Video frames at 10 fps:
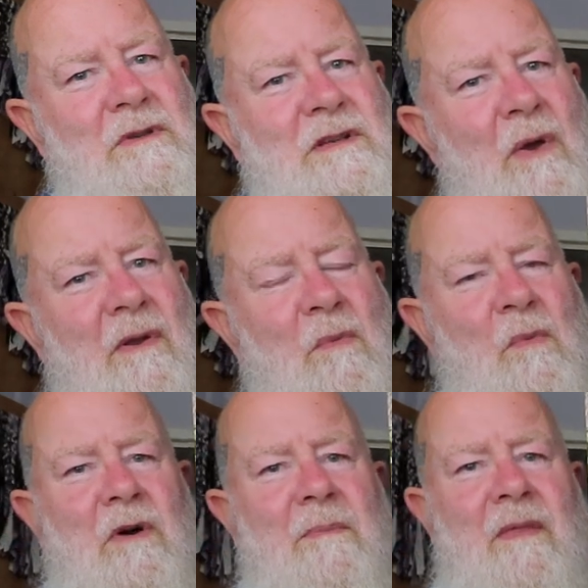What's going on?
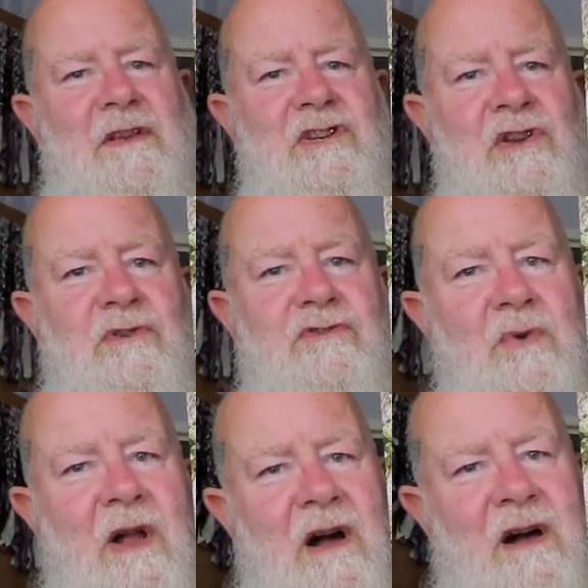What about this
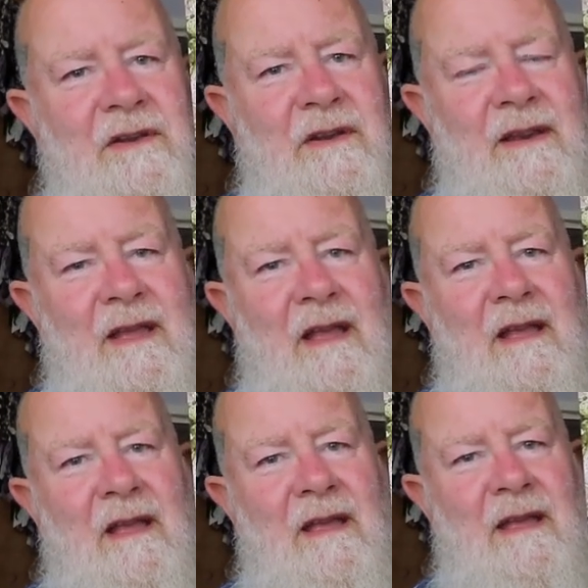neutral garden
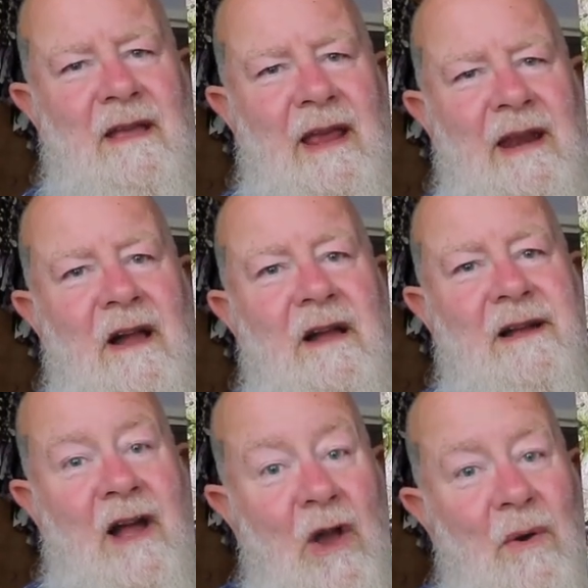in a
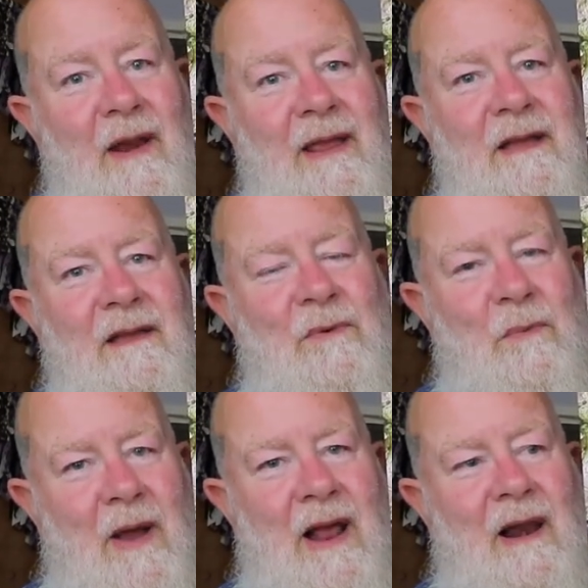holy
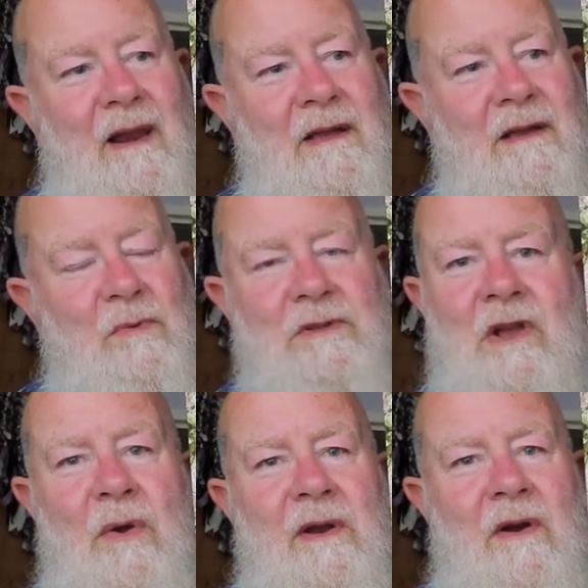well? What's
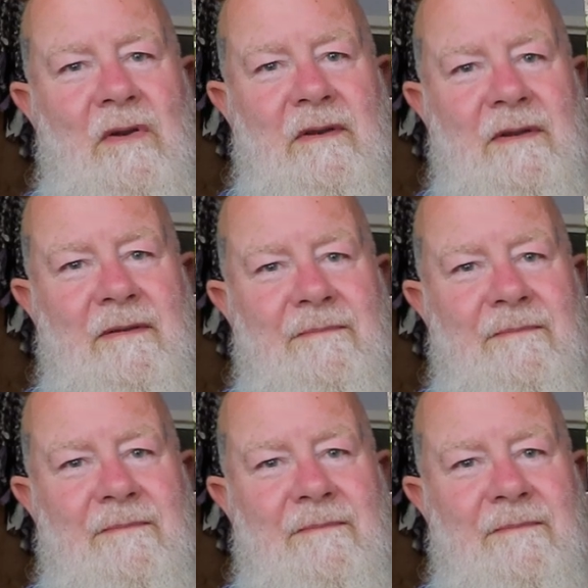going on?